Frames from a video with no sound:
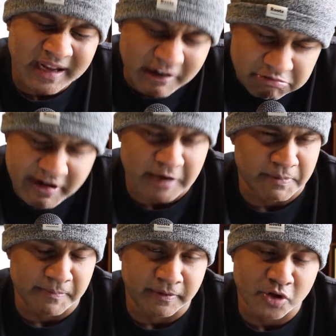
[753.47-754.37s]
great
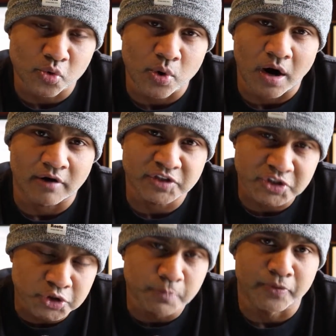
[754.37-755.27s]
people who are
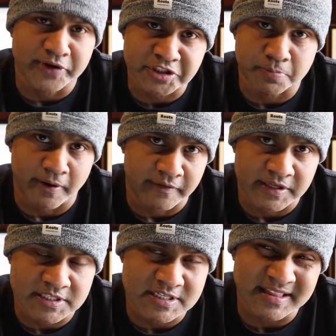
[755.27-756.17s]
super
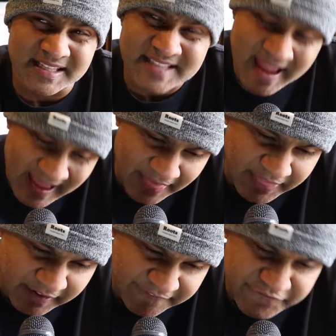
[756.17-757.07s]
experienced in this and
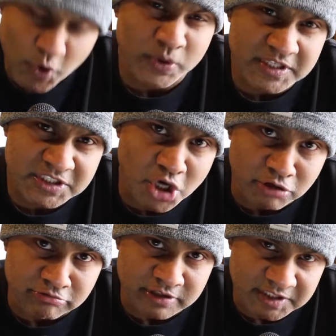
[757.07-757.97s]
that are focused
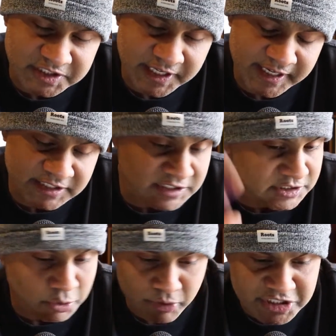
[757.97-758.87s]
on real estate
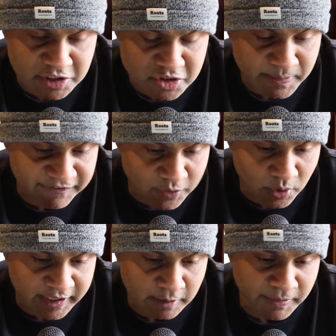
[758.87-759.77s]
agents. So reach out to me if you
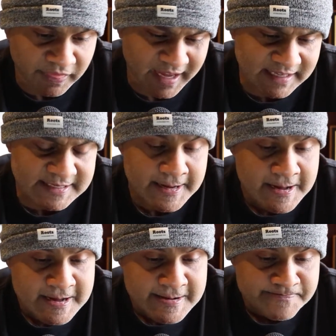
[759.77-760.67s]
want help on that.
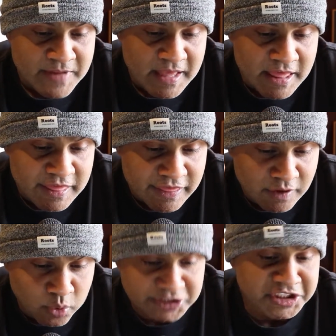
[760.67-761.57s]

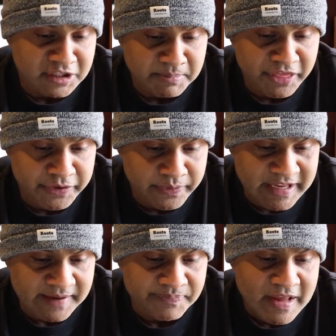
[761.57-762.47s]
Question number
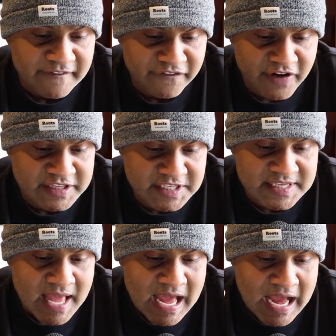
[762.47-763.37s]
3,
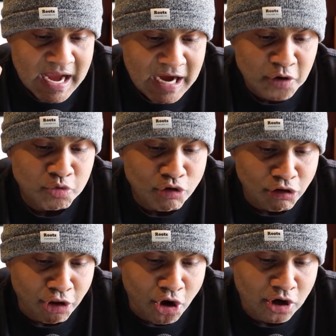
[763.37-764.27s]
Francis, how
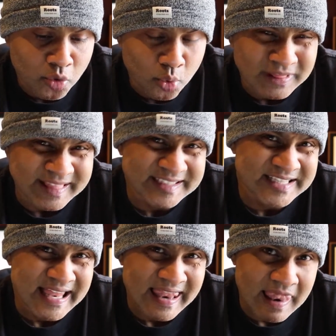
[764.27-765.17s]
long will
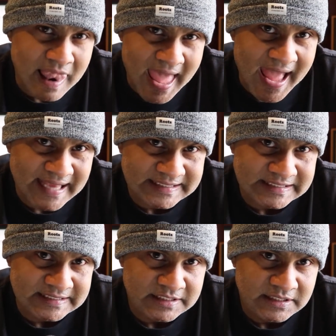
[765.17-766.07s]
this
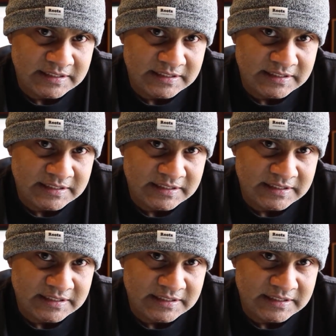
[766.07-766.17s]
last?